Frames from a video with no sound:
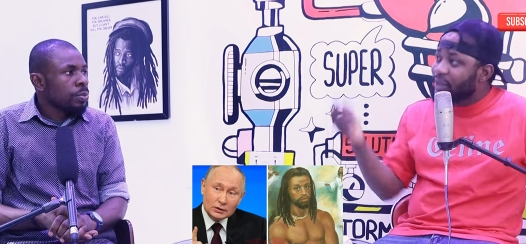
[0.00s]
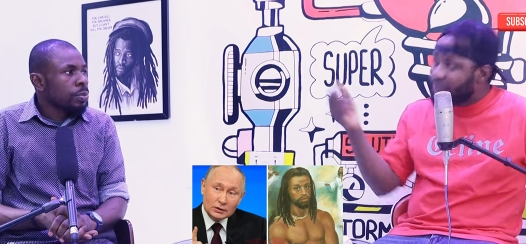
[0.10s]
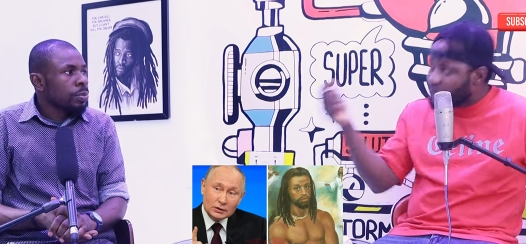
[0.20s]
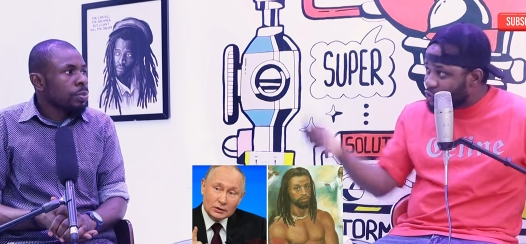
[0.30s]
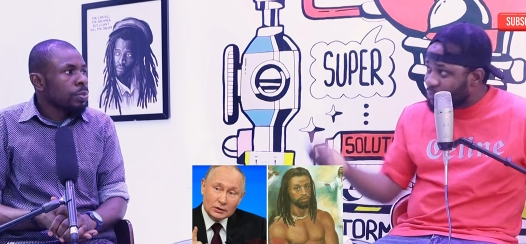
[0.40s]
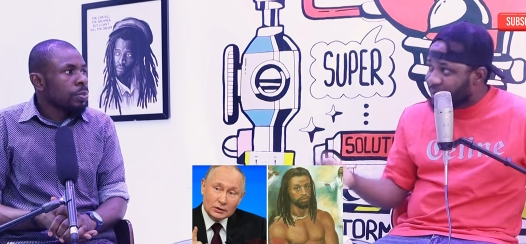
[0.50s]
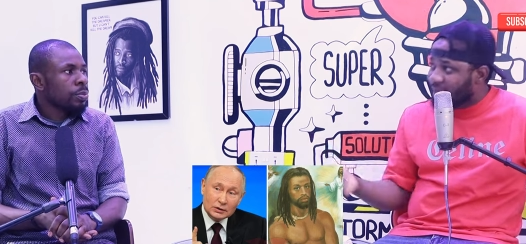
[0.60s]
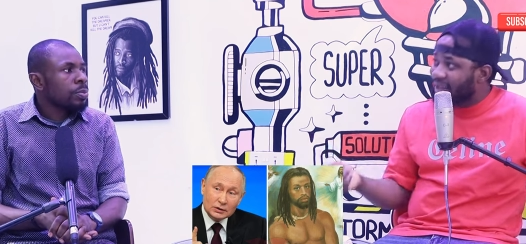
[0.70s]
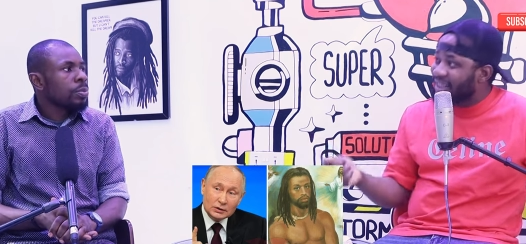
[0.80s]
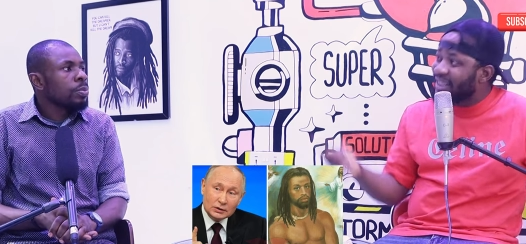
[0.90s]
Speaker 1: in Ethiopia,
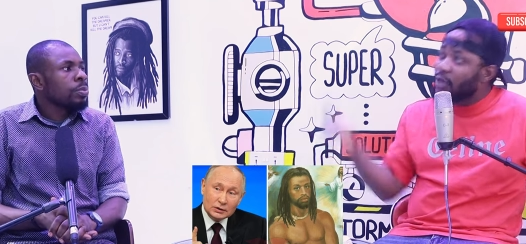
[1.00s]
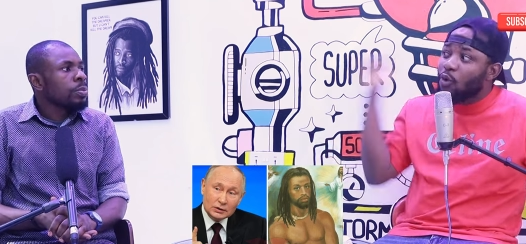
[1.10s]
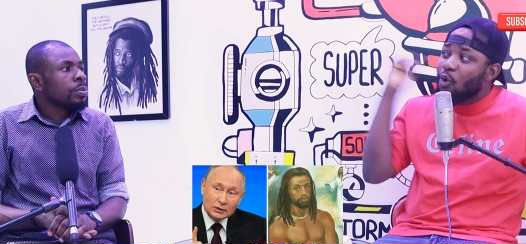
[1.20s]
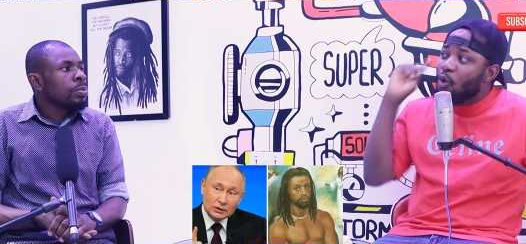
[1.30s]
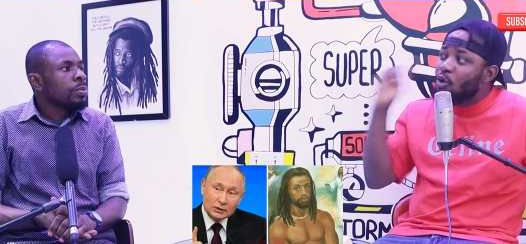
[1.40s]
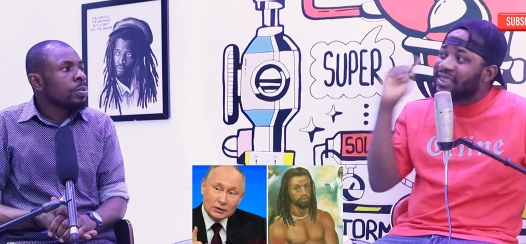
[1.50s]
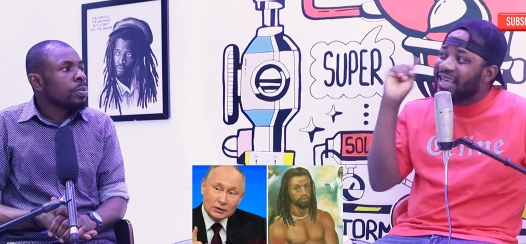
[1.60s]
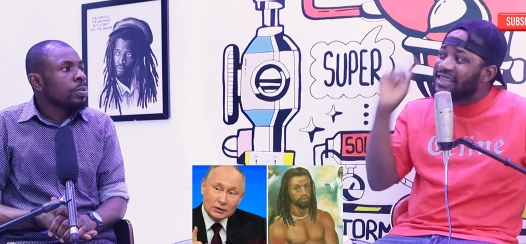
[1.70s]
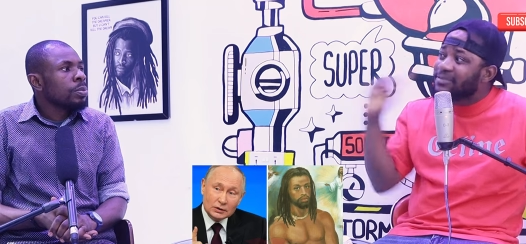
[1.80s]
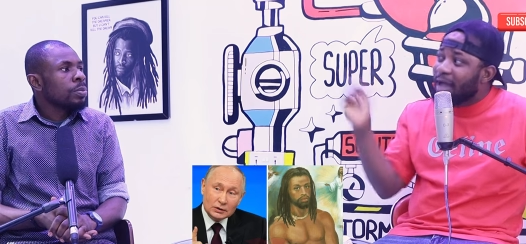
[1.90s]
the
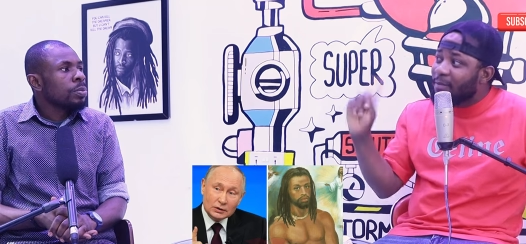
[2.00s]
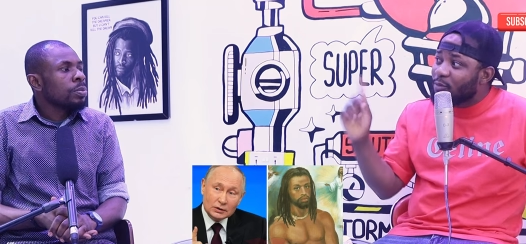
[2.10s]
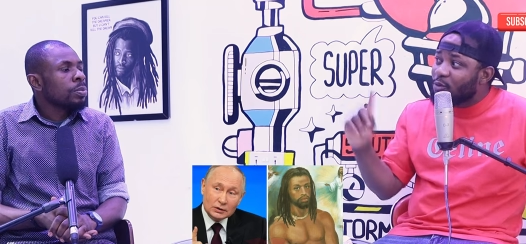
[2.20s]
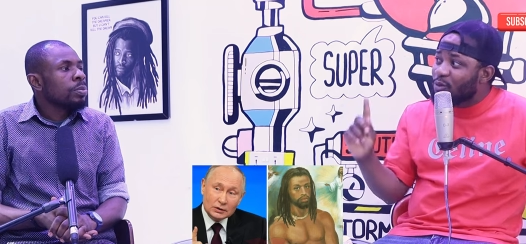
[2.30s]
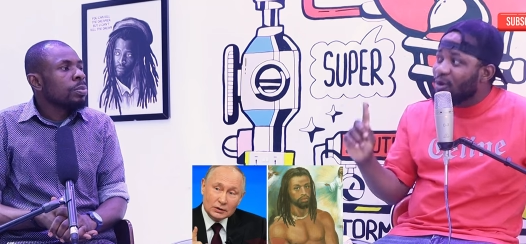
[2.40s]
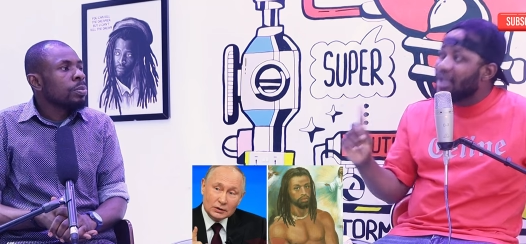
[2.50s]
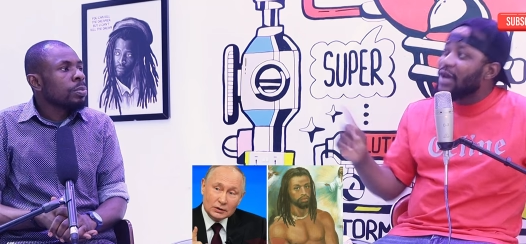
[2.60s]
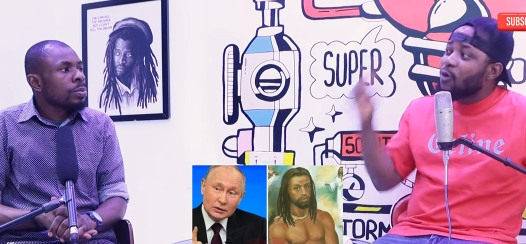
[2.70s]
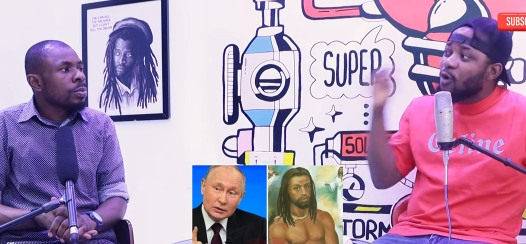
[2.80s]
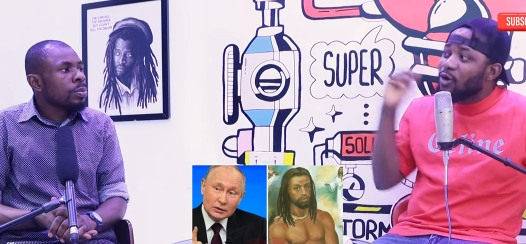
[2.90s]
oldest Bible,
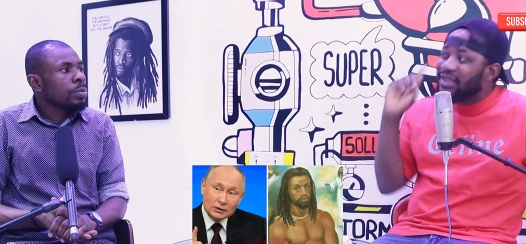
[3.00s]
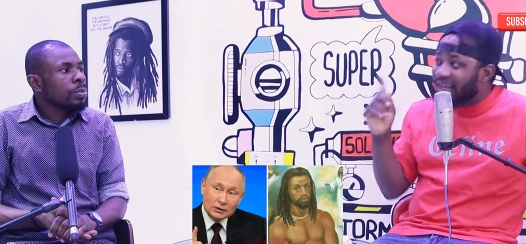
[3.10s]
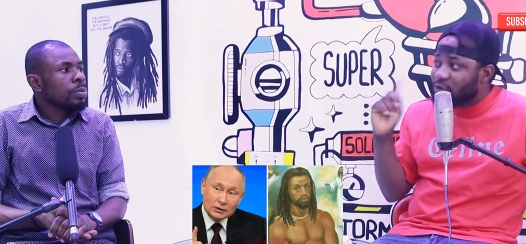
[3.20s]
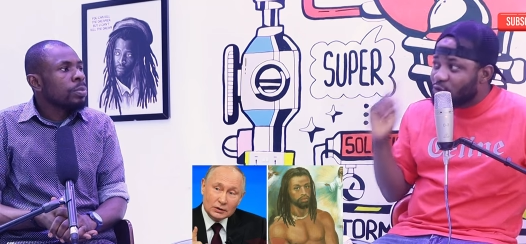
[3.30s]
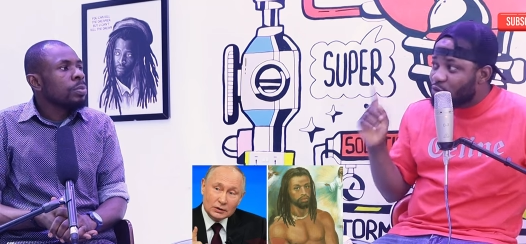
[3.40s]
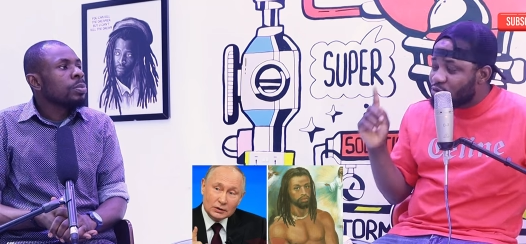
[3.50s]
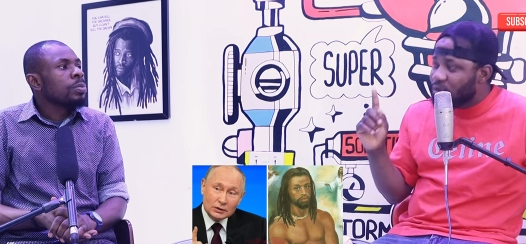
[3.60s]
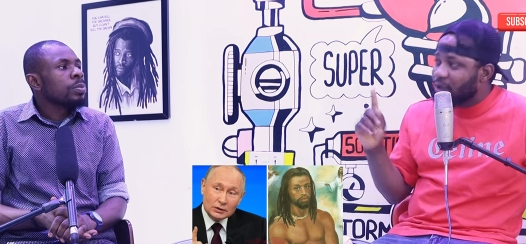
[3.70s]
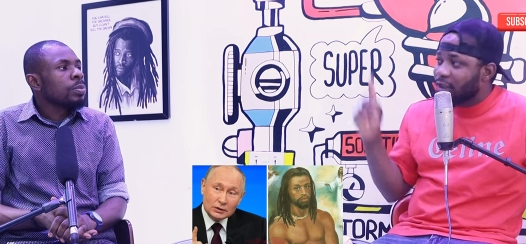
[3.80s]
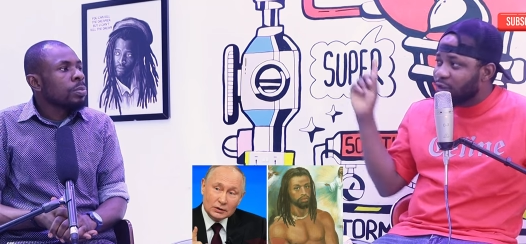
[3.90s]
oldest
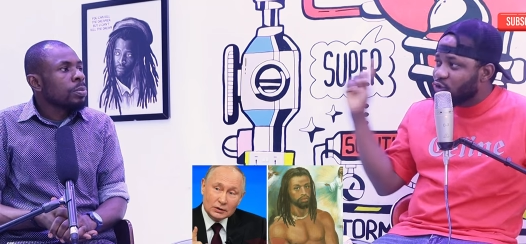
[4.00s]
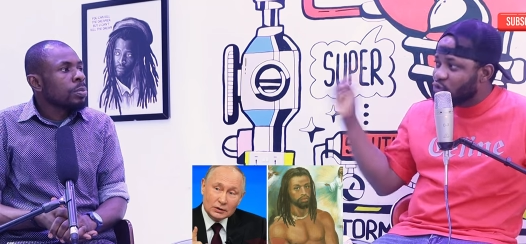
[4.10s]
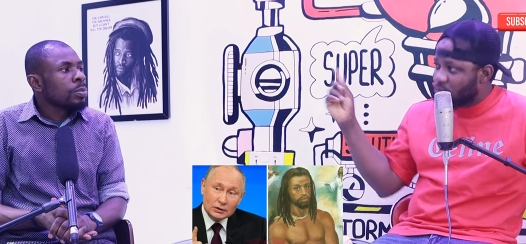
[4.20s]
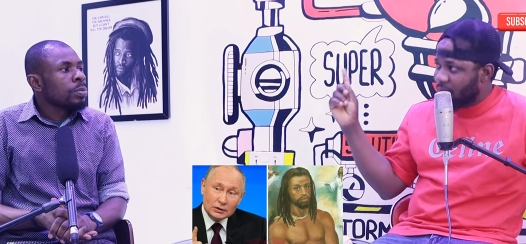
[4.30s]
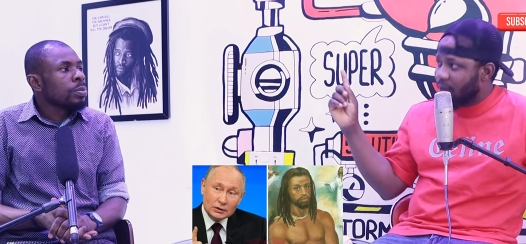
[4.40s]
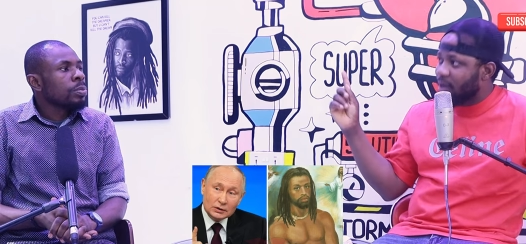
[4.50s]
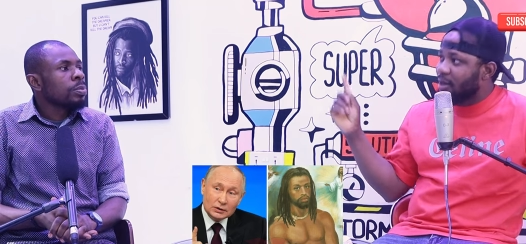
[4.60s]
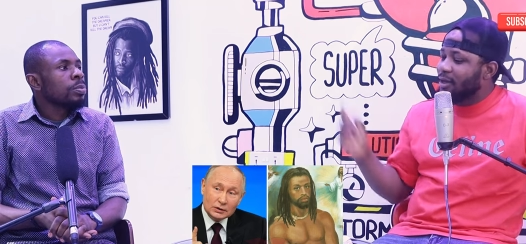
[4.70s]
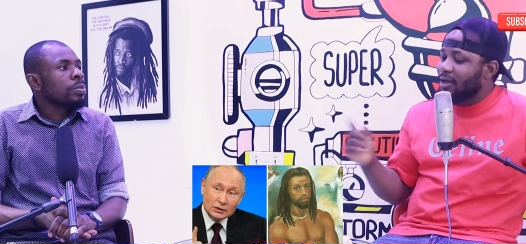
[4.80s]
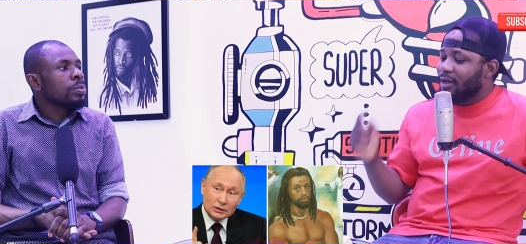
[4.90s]
in Ethiopia,
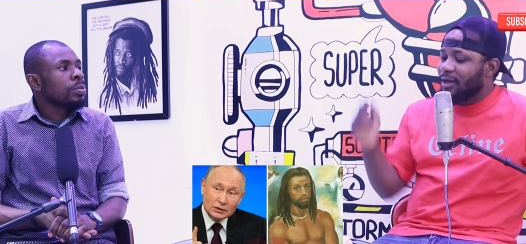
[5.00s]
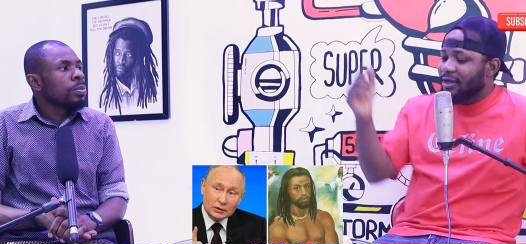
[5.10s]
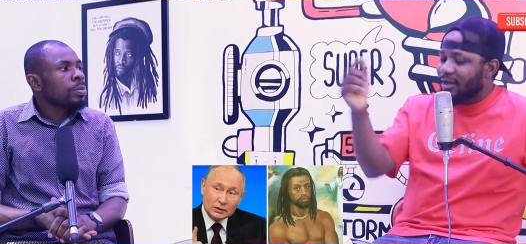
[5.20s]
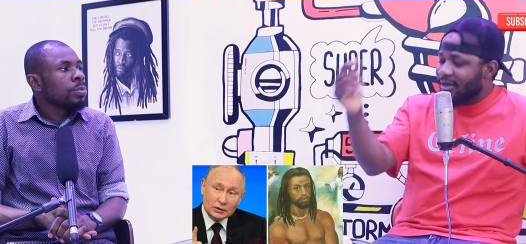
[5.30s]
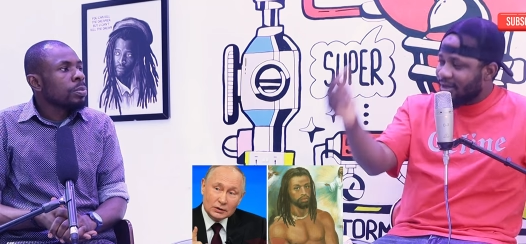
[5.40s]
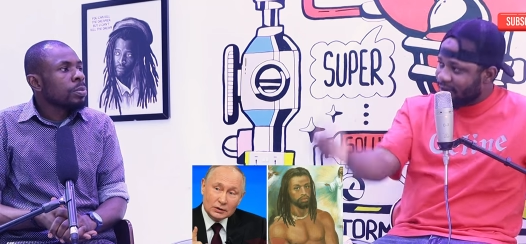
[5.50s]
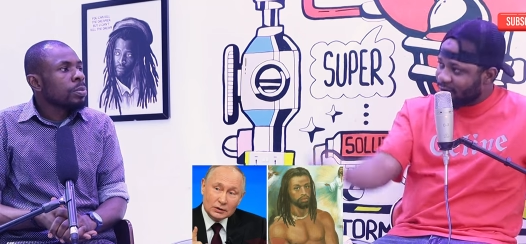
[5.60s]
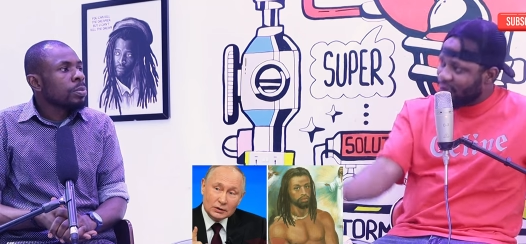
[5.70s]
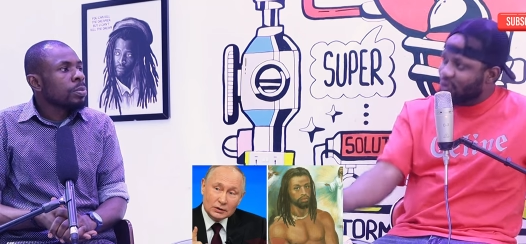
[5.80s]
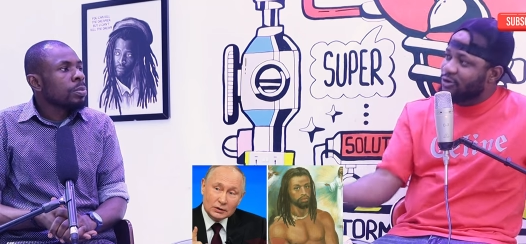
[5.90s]

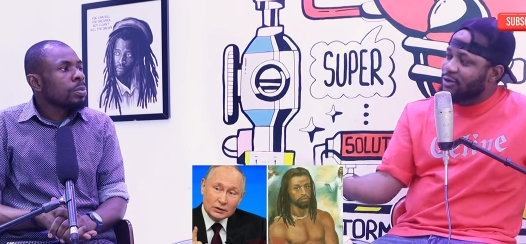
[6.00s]
Jesus